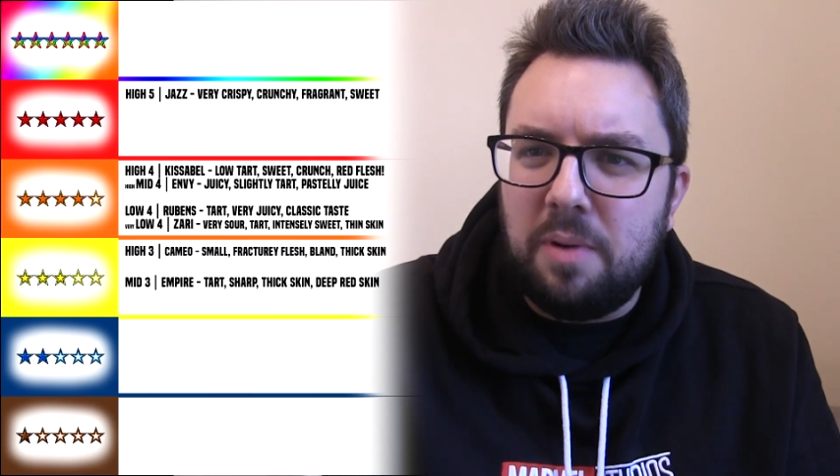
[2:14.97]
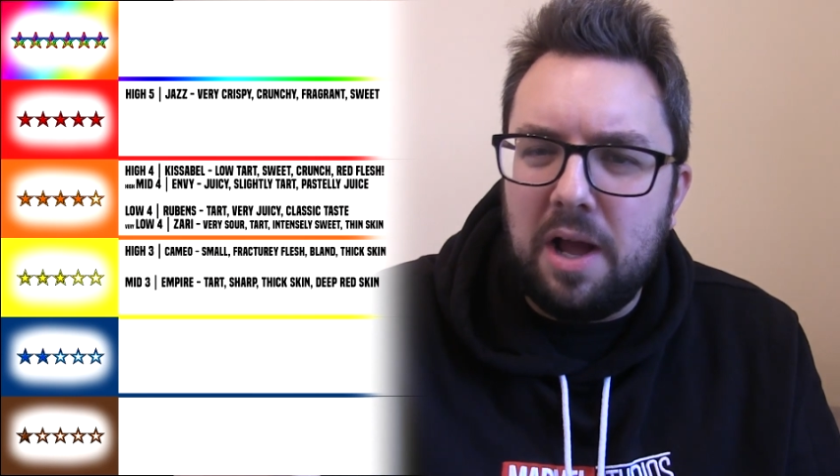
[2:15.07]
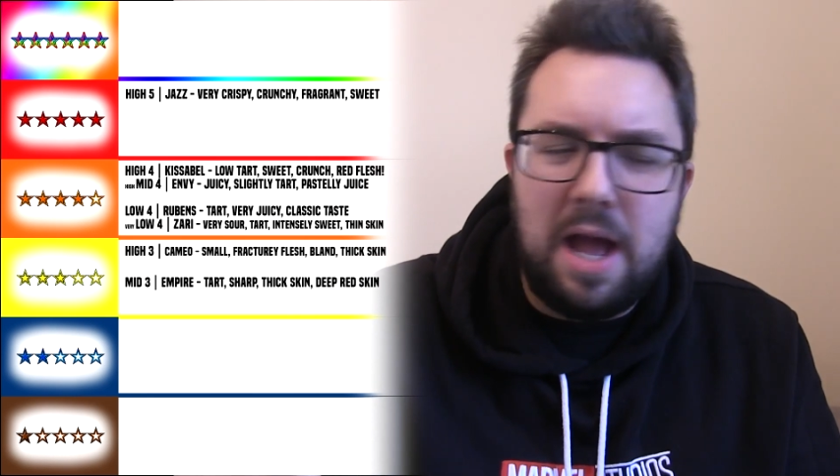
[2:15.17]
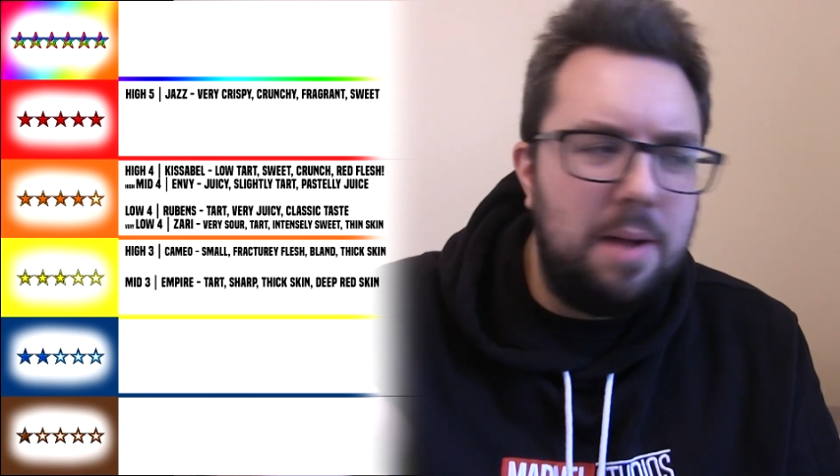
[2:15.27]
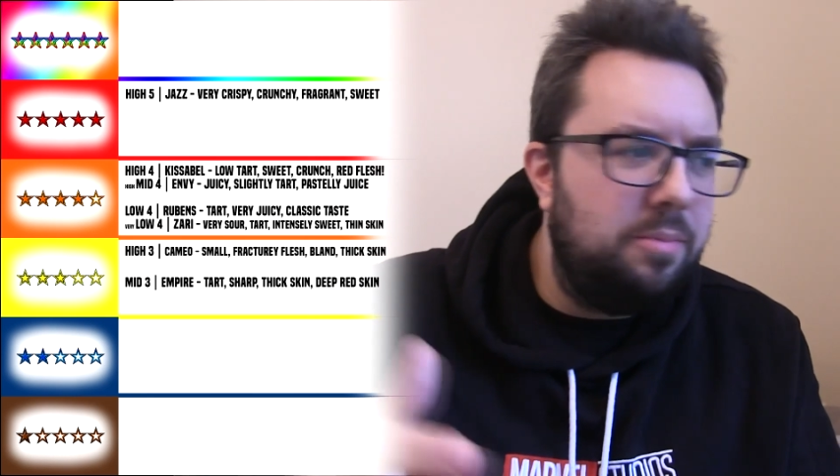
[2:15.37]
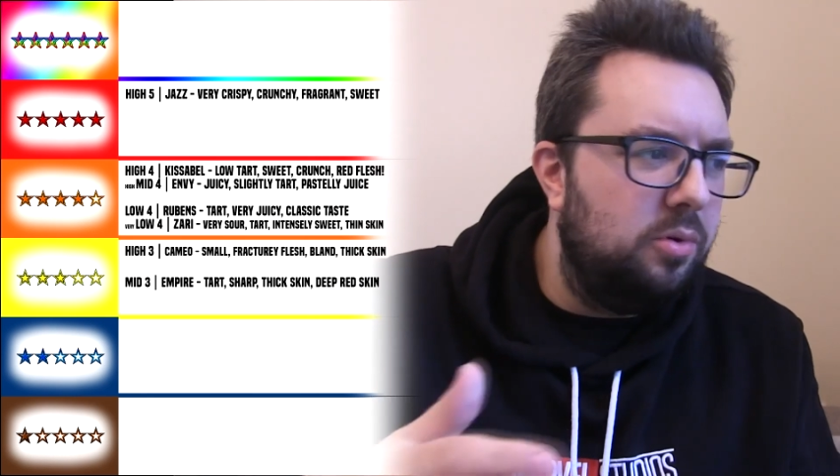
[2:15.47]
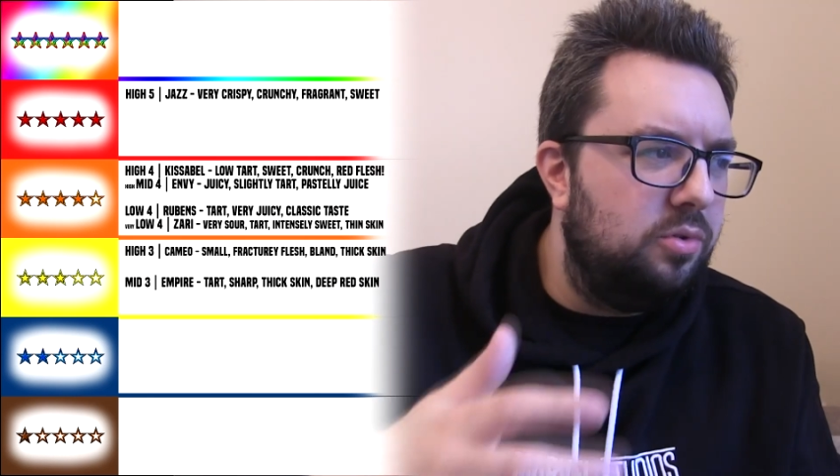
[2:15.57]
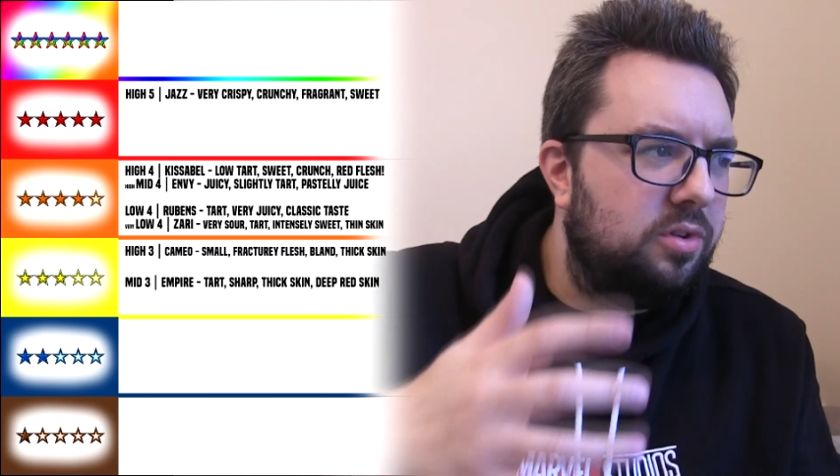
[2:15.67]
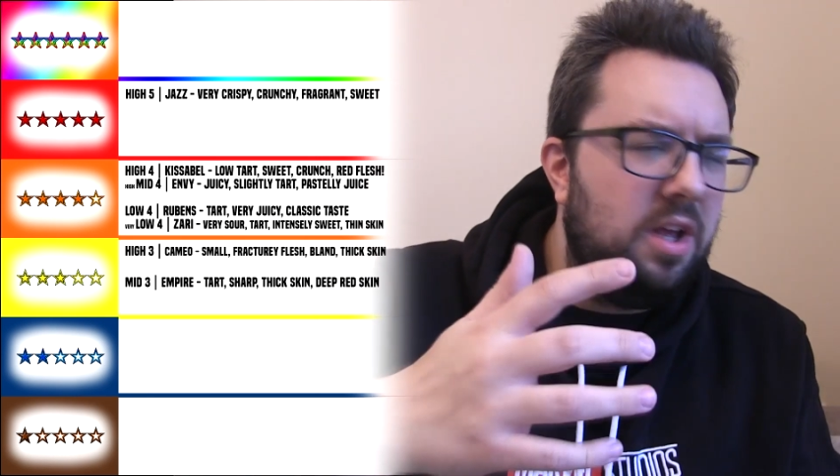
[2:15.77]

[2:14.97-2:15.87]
by apples?